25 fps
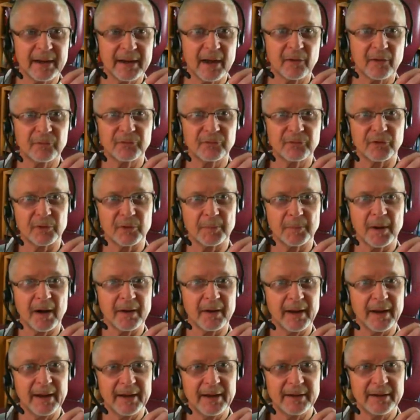for about
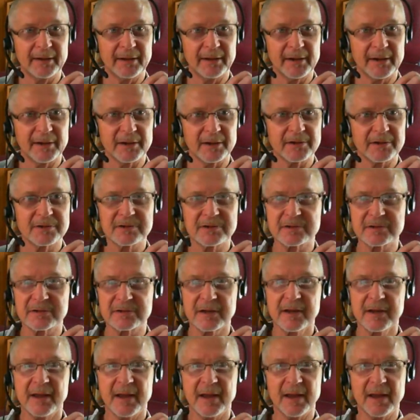8 years,
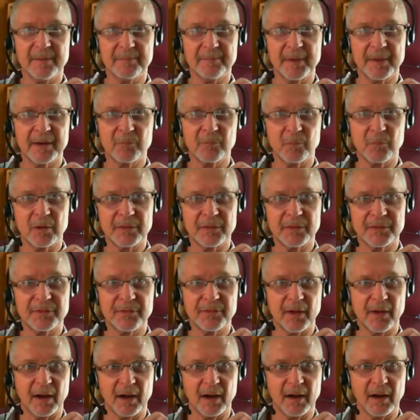and been with
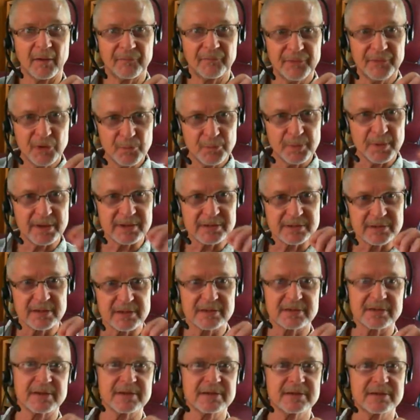a few
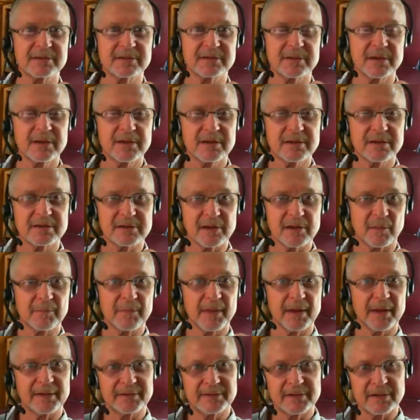businesses, some
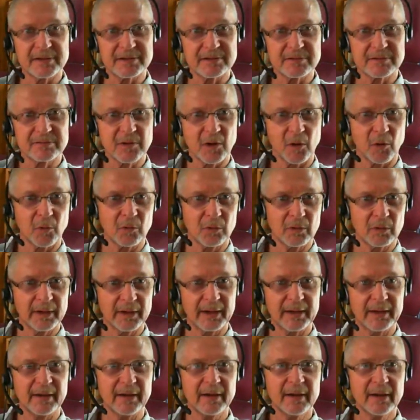that just
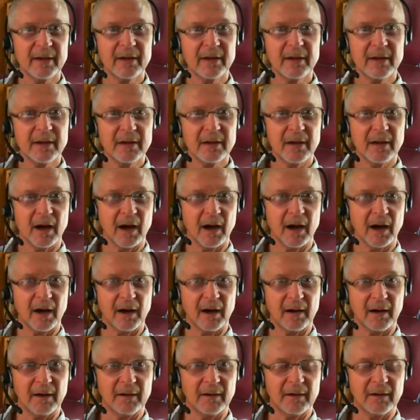totally
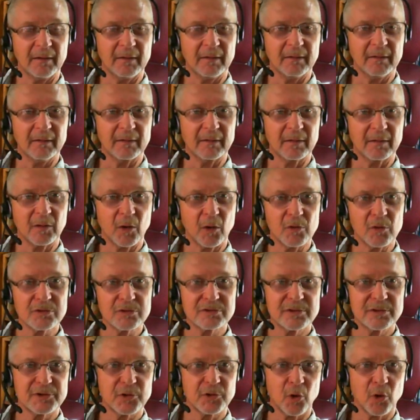closed the
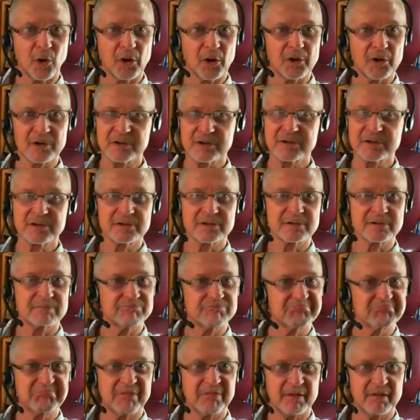doors
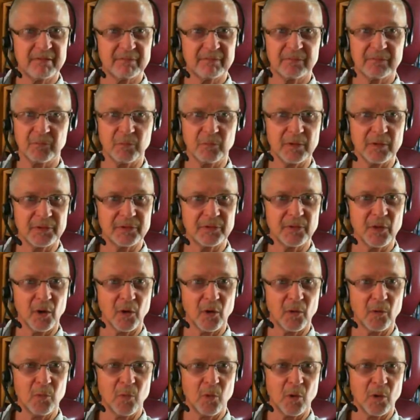with
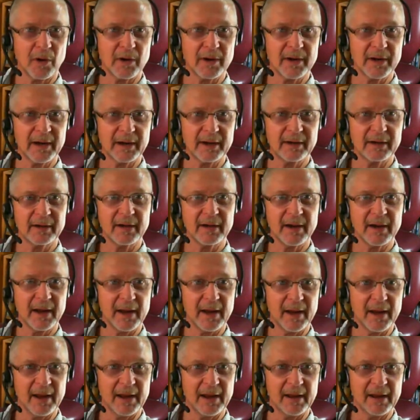no warning,
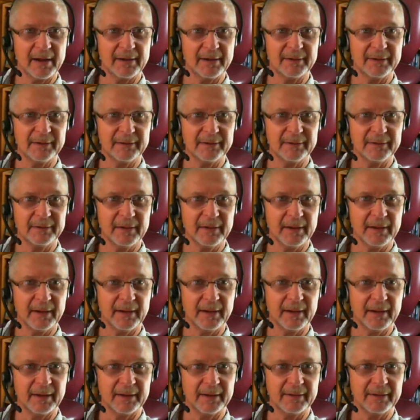and
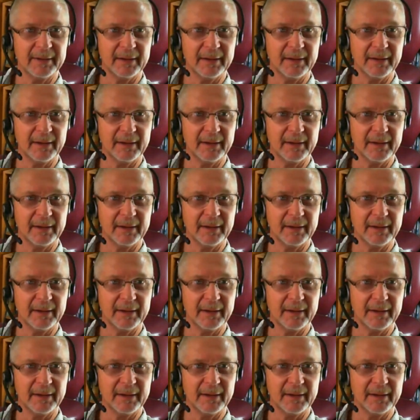been